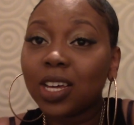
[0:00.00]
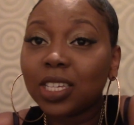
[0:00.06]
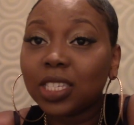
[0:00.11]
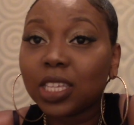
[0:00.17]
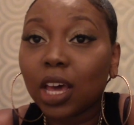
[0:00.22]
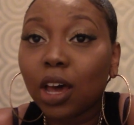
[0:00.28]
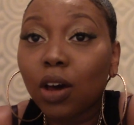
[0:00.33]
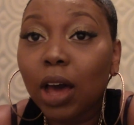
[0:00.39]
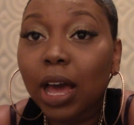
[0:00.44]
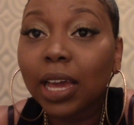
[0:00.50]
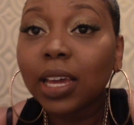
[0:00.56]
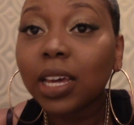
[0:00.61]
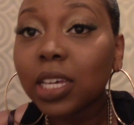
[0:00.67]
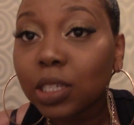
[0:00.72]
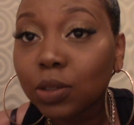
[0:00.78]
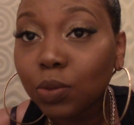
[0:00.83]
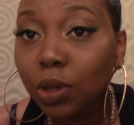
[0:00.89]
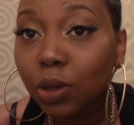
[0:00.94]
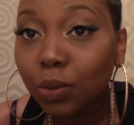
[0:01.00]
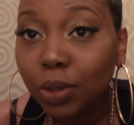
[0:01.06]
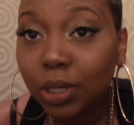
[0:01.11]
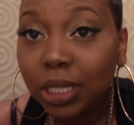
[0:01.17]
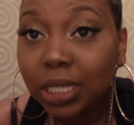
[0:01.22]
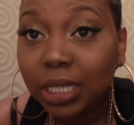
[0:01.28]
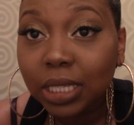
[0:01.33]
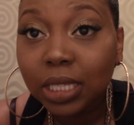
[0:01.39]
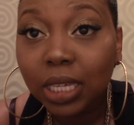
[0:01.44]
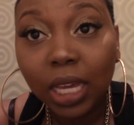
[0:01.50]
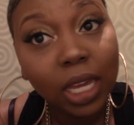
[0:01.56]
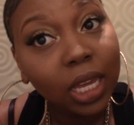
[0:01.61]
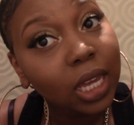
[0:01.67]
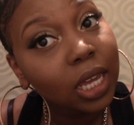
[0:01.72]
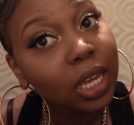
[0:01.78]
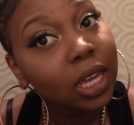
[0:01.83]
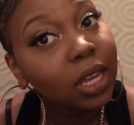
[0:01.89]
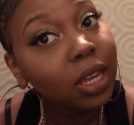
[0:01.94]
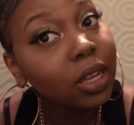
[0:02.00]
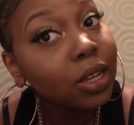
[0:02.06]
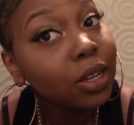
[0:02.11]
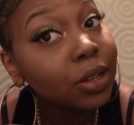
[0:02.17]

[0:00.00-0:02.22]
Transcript: So I guess we will see